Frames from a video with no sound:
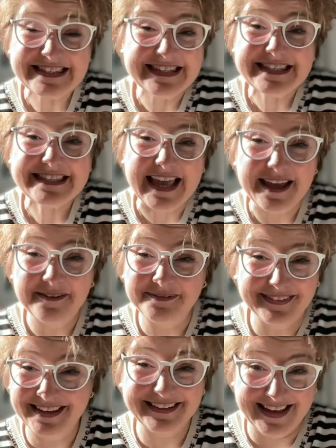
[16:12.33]
the
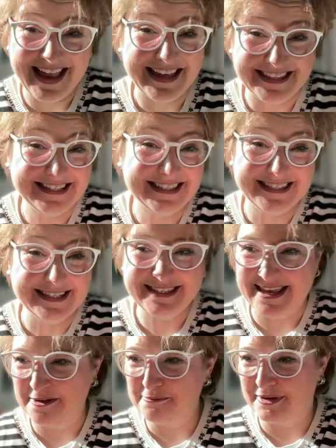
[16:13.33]
same. Yeah, that's the
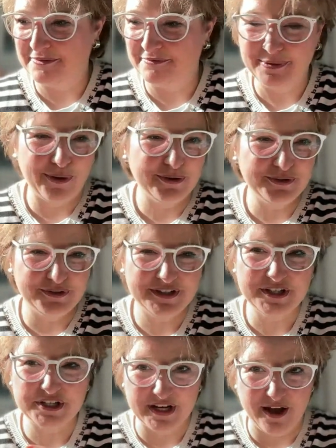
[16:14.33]
same when we also
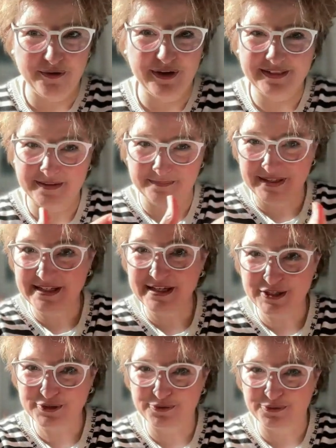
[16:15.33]
teach now at the media
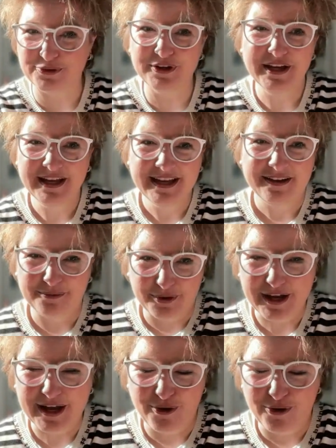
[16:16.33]
school, what
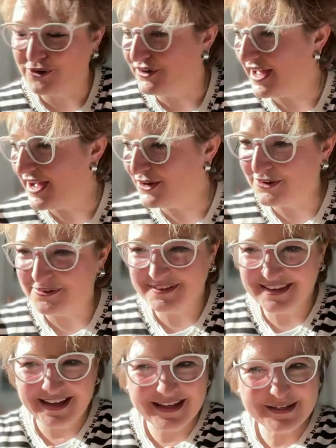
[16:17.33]
I own now.
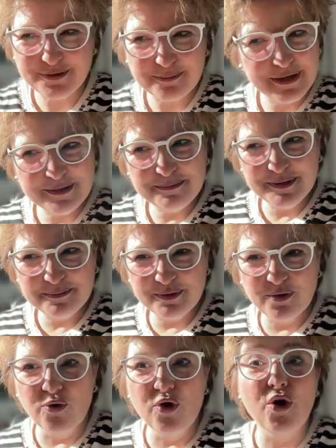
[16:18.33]
There are so many
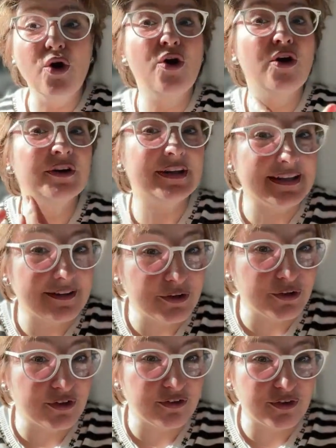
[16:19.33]
people who learned at
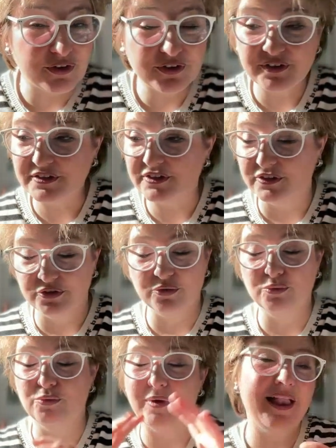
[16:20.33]
university to
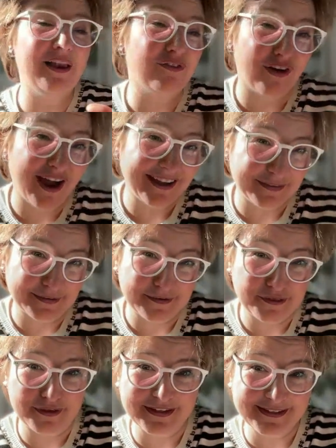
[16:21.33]
well write their
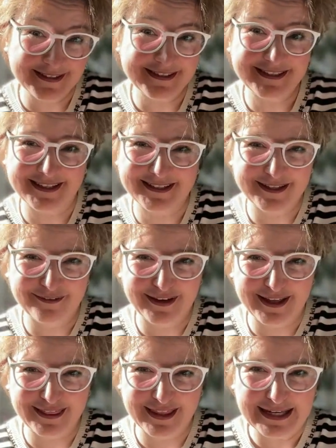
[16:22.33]
thesis and stuff
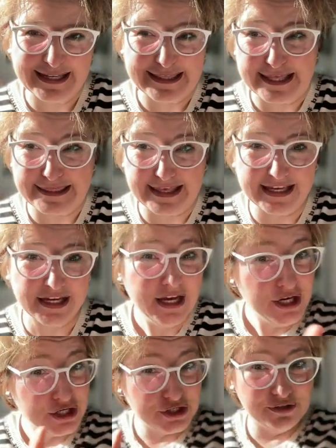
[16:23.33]
like that. And then they
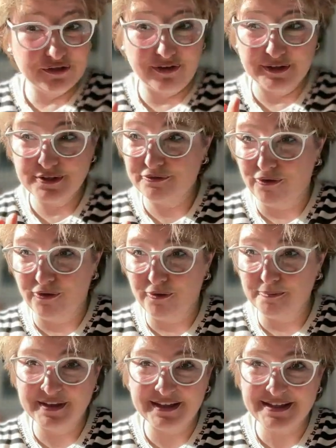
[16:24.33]
should
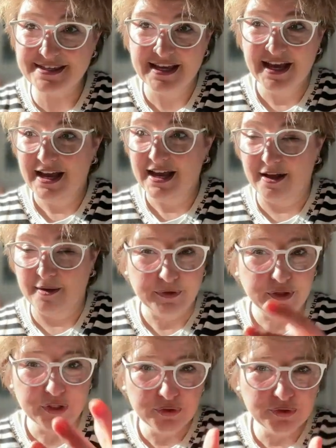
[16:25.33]
transform these
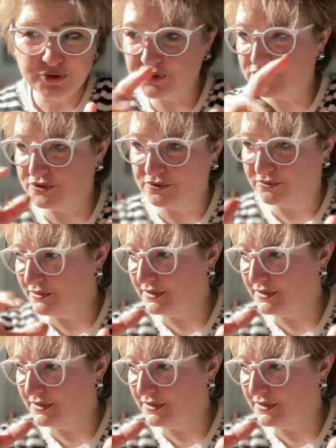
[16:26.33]
news